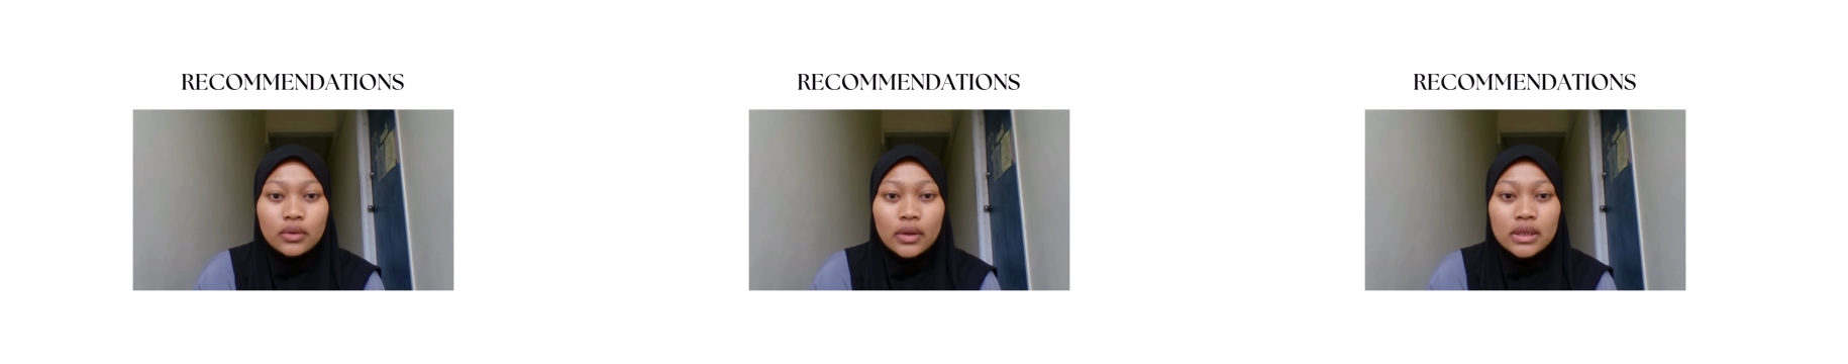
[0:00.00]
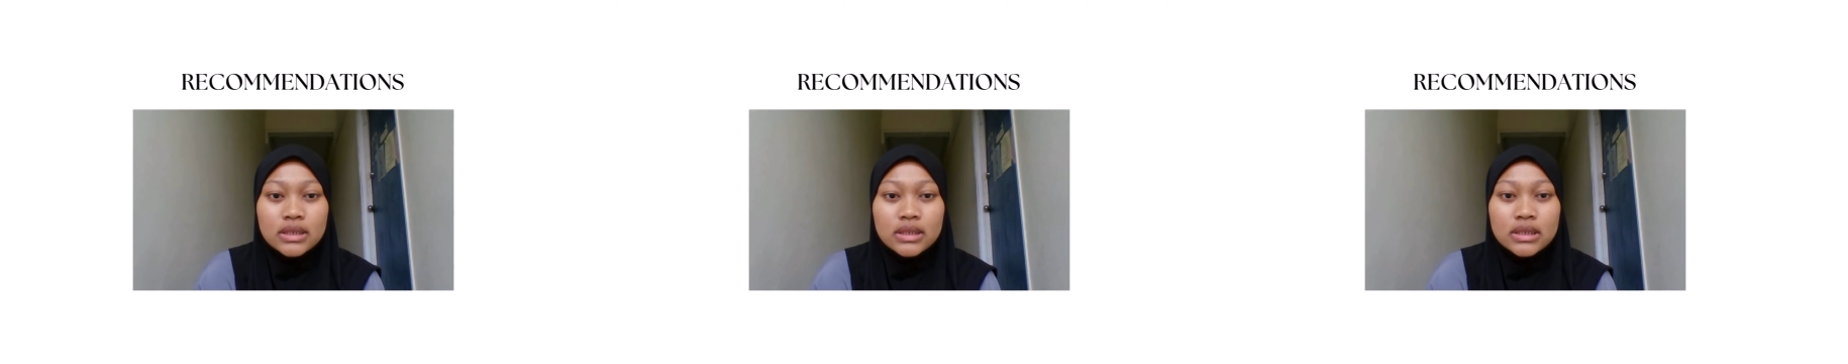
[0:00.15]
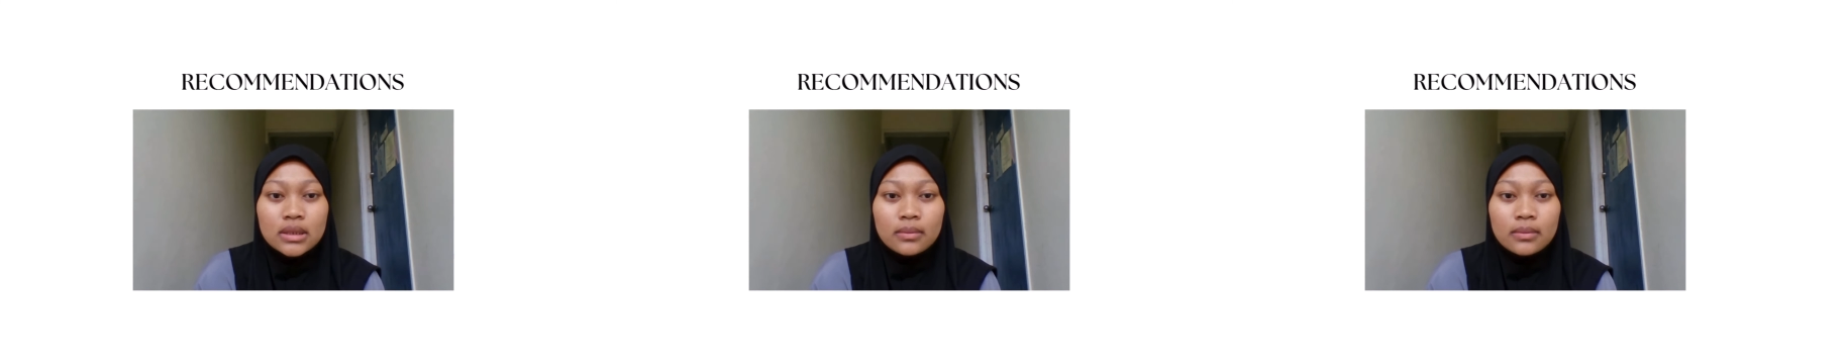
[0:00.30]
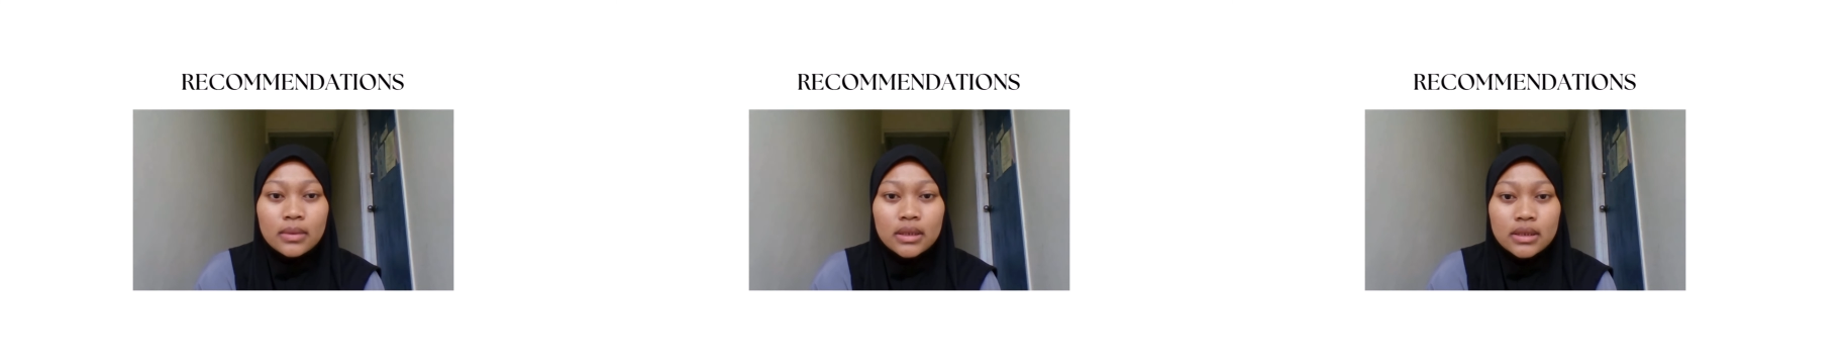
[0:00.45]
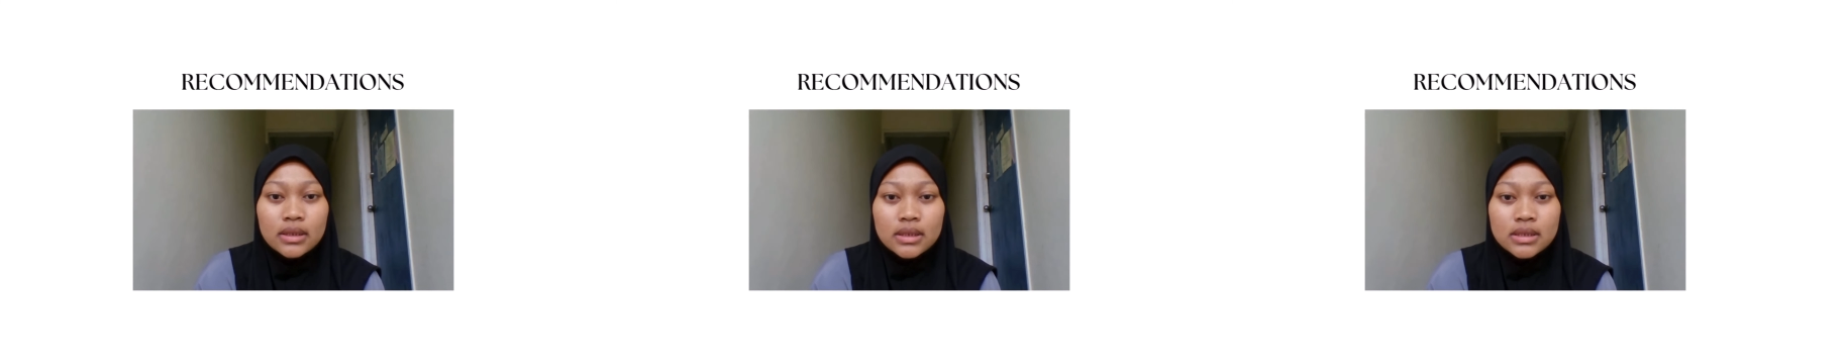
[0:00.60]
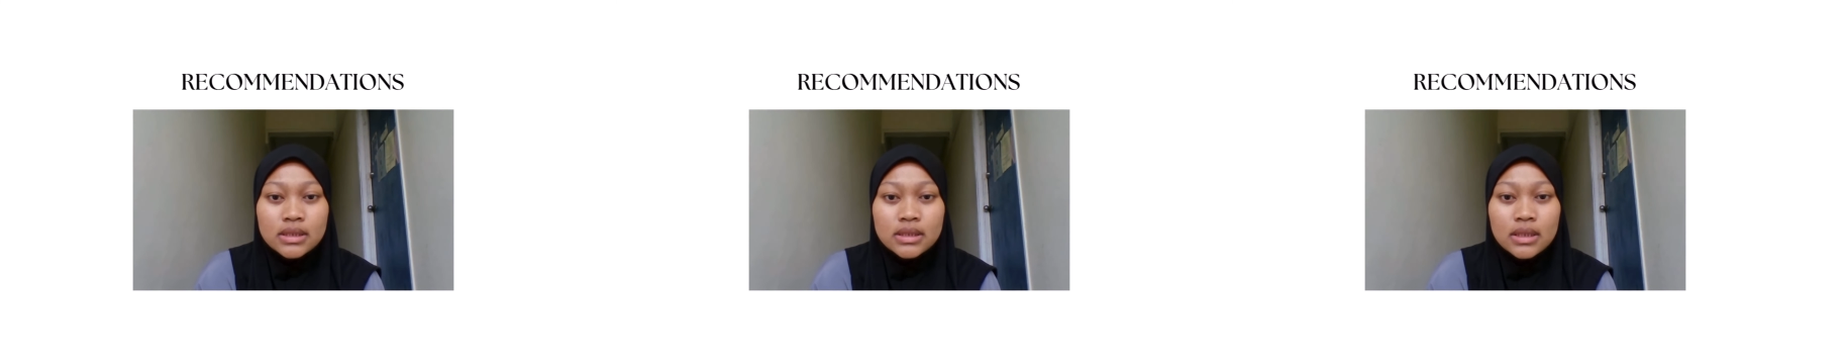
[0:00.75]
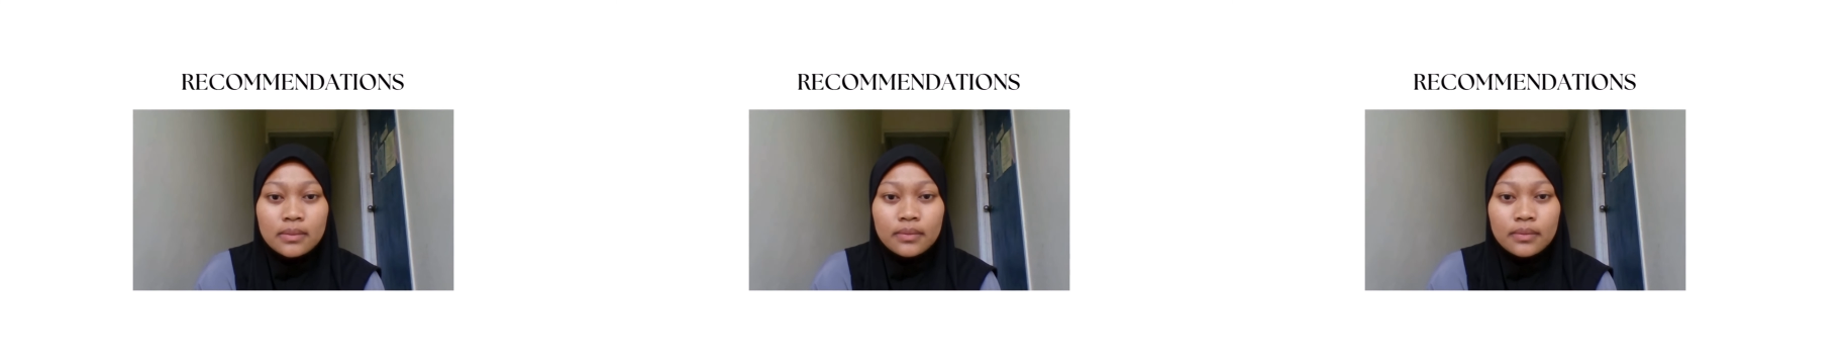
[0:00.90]
estimate the
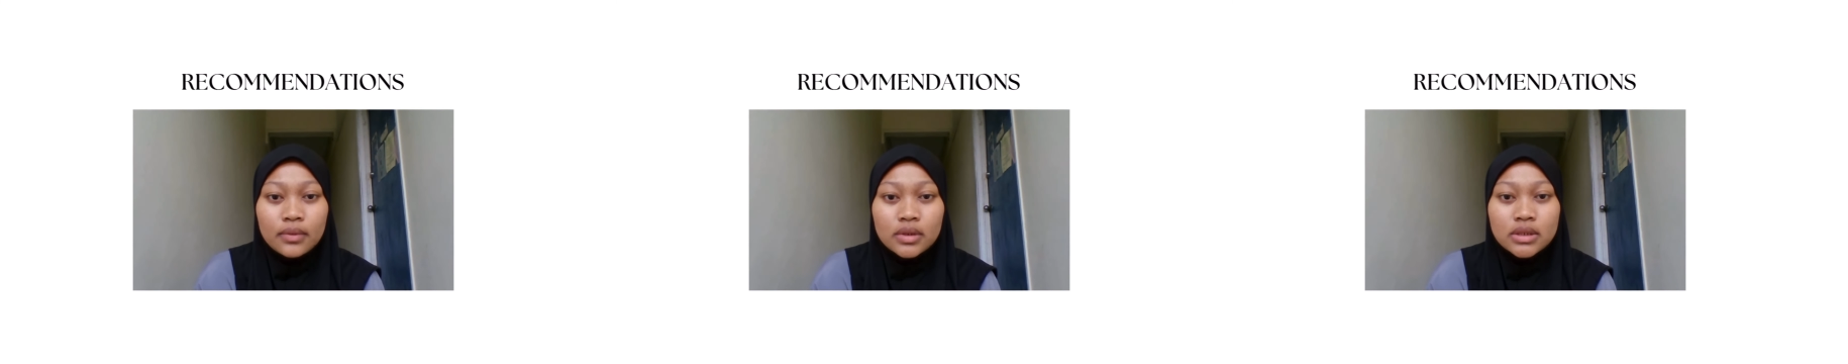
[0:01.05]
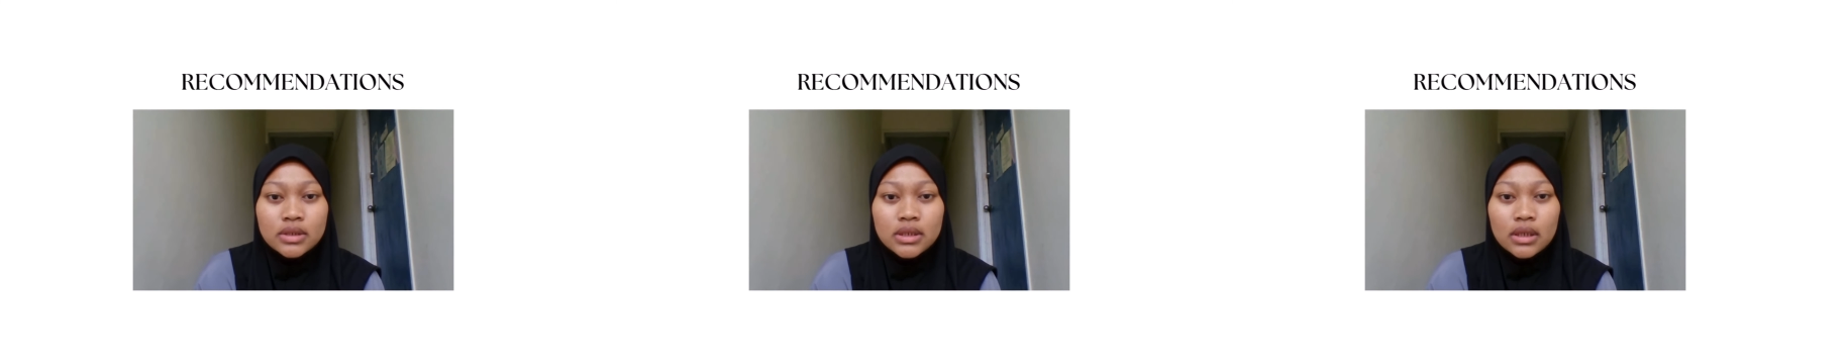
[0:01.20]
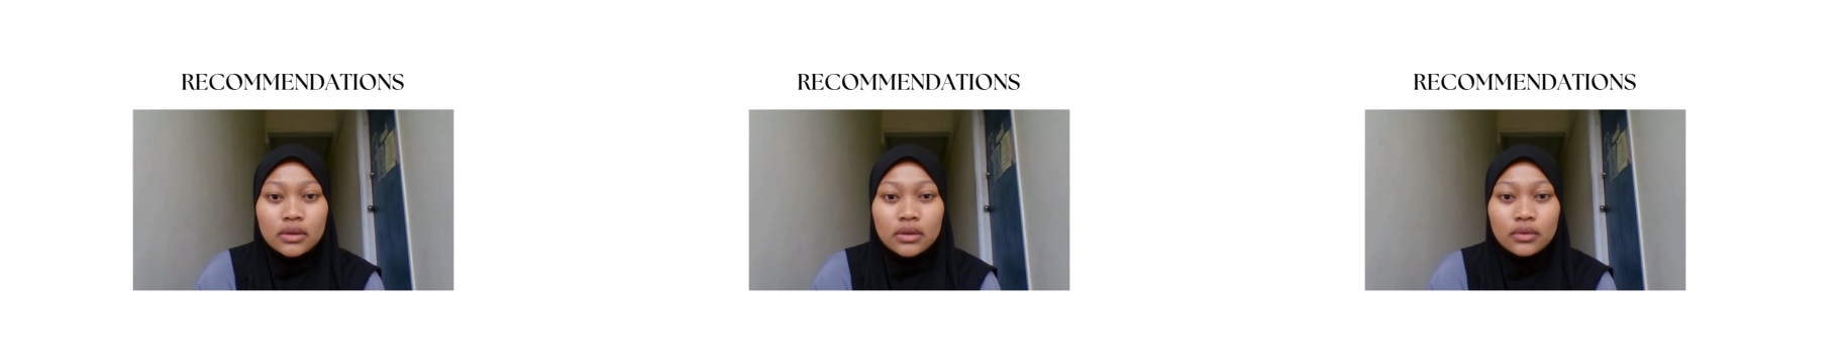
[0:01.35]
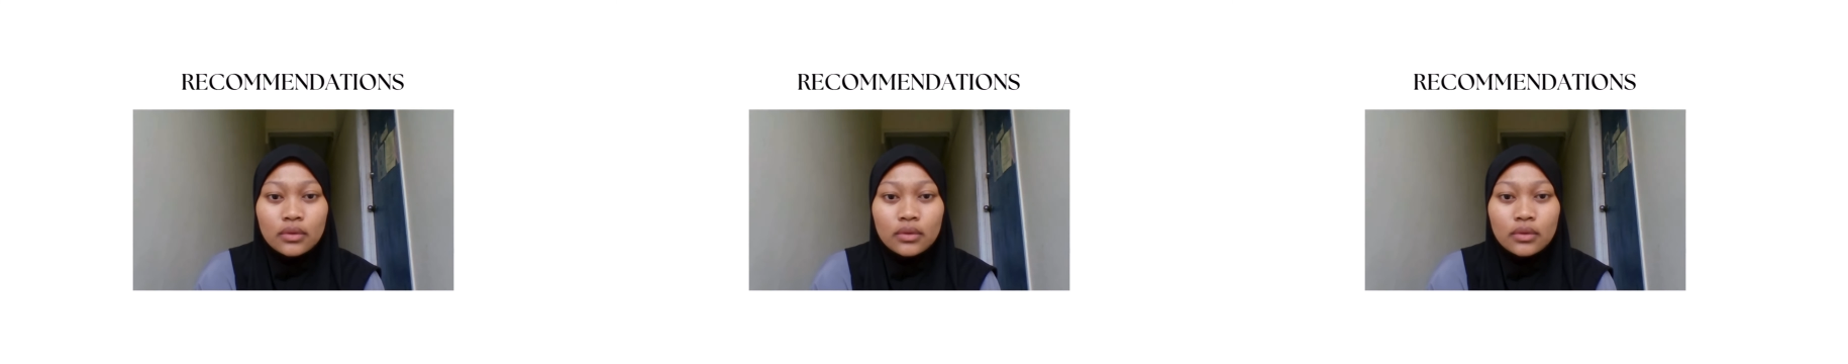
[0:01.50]
same project